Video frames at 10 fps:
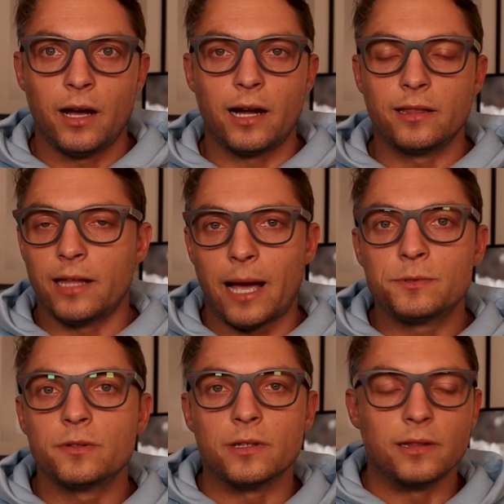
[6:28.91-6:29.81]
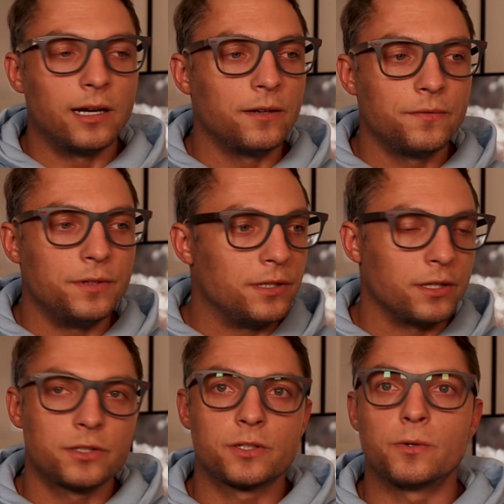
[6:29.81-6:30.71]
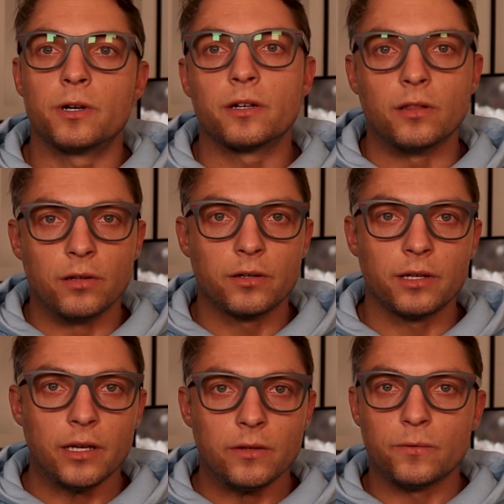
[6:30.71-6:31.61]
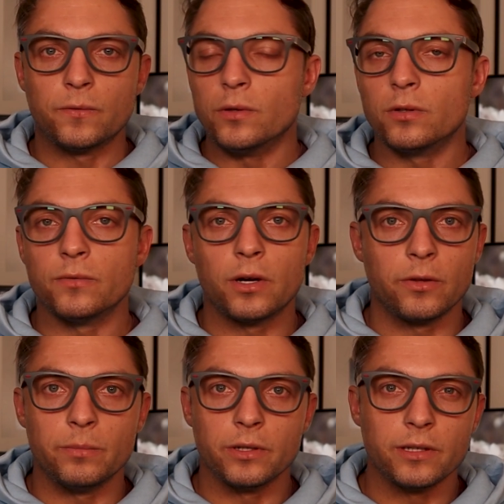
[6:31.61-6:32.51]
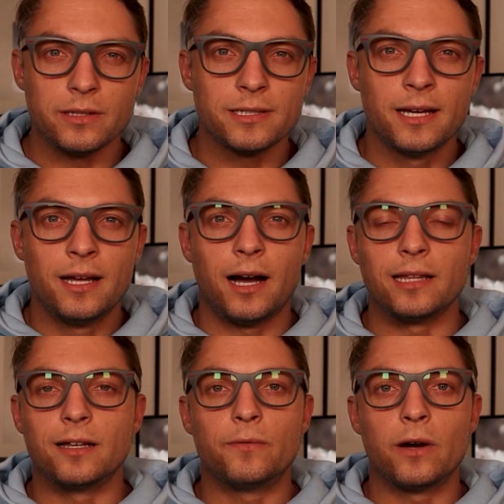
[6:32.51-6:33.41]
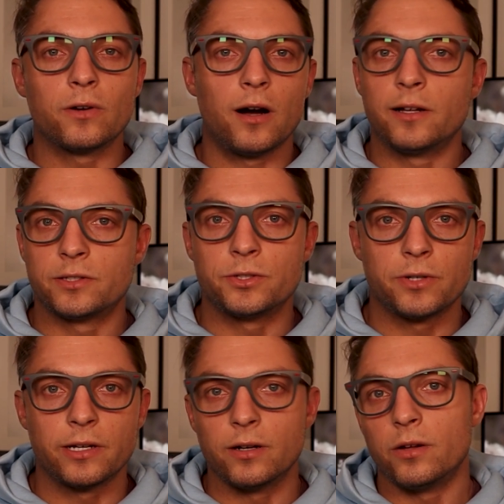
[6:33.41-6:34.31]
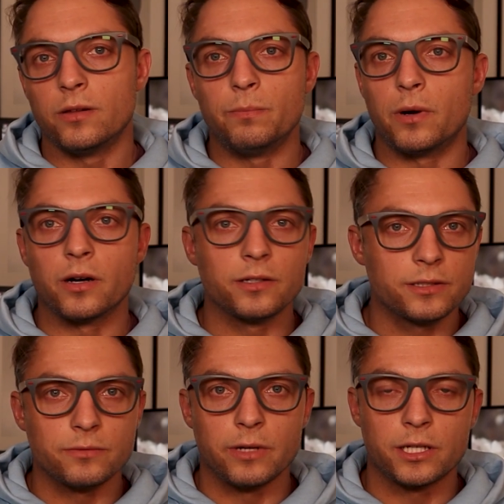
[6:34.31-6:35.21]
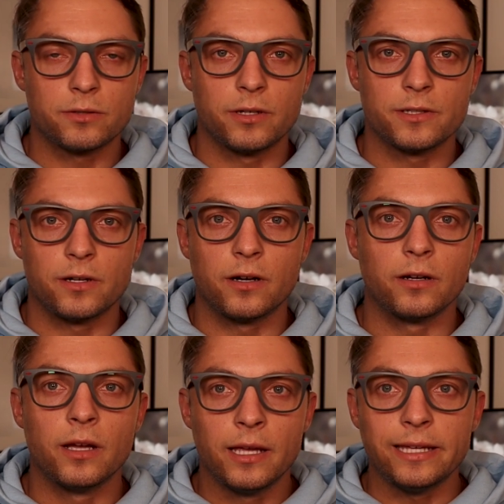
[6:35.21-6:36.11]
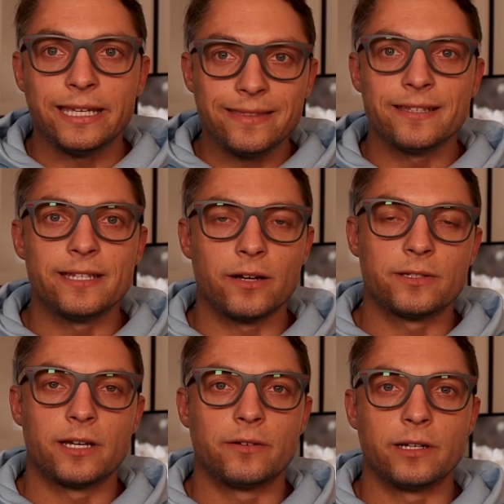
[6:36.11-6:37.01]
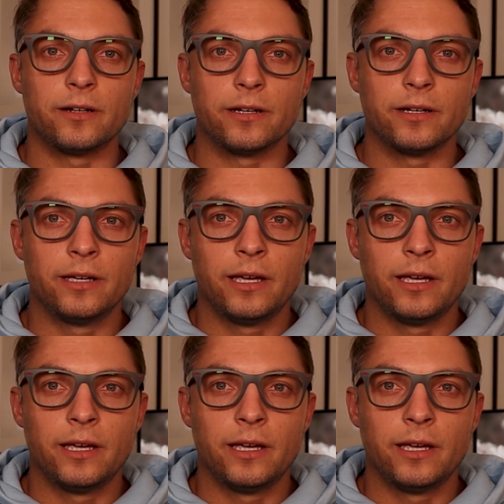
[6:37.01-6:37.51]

I absolutely love the historic look and feel of all the buildings. I love how concentrated all the bars and restaurants are in the downtown area,